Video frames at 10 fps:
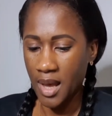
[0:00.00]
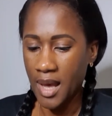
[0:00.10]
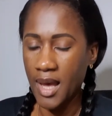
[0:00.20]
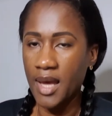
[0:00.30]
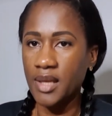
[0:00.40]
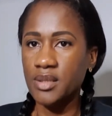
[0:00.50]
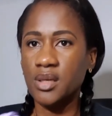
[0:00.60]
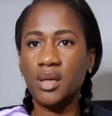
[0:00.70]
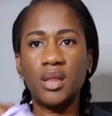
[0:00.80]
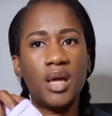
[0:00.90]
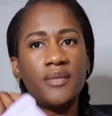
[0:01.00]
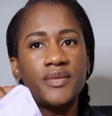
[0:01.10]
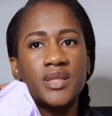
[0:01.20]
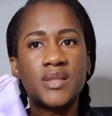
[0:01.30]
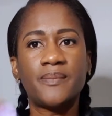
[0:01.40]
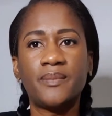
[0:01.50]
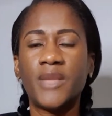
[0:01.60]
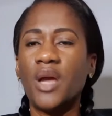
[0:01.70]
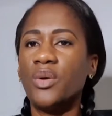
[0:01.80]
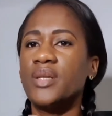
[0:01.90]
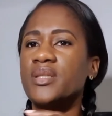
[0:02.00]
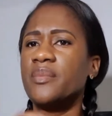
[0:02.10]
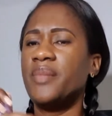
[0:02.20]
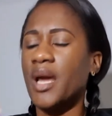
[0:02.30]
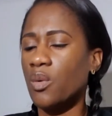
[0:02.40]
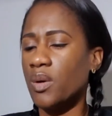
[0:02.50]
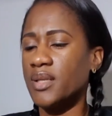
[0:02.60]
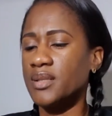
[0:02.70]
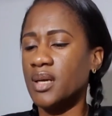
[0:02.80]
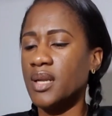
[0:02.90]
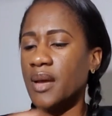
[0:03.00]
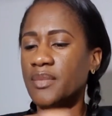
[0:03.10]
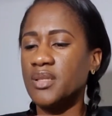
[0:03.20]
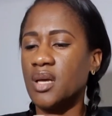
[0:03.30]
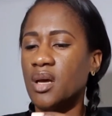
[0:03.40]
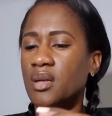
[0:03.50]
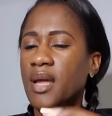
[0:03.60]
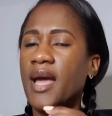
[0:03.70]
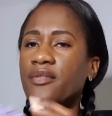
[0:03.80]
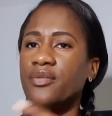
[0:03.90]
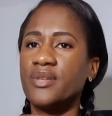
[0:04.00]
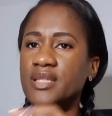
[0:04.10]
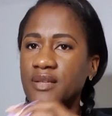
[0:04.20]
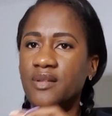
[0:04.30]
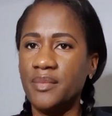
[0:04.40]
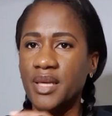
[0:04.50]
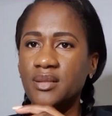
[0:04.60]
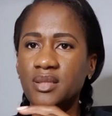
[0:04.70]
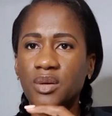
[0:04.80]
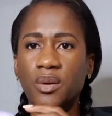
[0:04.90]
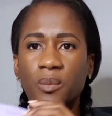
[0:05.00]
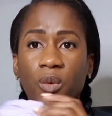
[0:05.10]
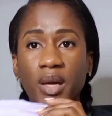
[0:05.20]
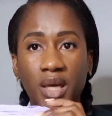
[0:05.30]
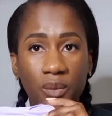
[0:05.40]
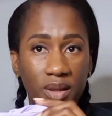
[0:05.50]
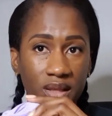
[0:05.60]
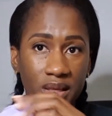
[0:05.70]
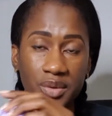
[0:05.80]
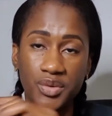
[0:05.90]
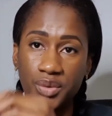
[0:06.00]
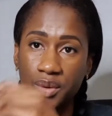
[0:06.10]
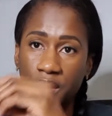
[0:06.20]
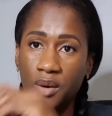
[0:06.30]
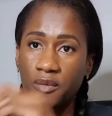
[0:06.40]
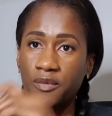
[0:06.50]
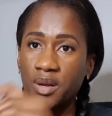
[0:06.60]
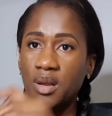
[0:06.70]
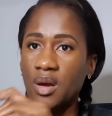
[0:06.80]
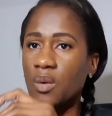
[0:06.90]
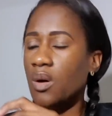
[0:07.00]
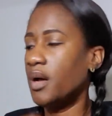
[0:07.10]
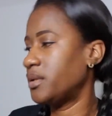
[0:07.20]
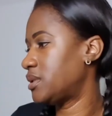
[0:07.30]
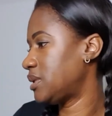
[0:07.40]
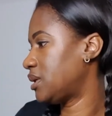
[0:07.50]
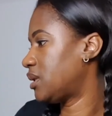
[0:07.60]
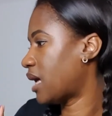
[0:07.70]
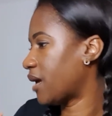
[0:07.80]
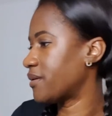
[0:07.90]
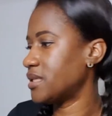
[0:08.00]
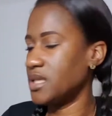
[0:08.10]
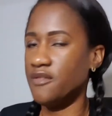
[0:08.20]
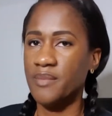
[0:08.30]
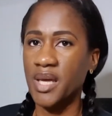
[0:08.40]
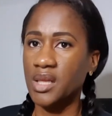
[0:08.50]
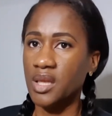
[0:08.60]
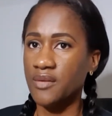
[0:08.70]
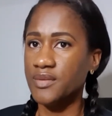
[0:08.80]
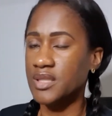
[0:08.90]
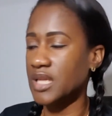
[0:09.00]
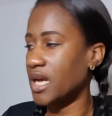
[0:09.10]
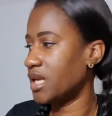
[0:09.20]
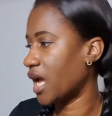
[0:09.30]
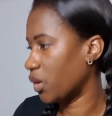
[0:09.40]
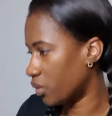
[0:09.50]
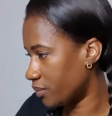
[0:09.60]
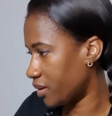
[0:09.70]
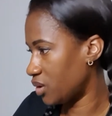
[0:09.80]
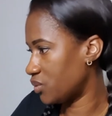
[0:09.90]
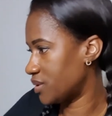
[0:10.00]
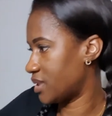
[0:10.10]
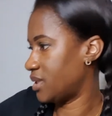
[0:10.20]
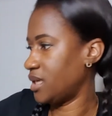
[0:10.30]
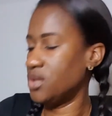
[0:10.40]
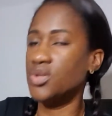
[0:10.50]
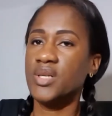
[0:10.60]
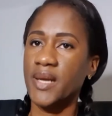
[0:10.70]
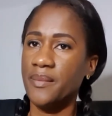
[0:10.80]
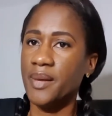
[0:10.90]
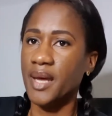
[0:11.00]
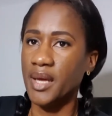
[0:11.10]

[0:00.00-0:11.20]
And gloves. I ordered some black ones on Amazon. I haven't received them yet, so I'm working with these for now until I receive my gloves that I will be using each time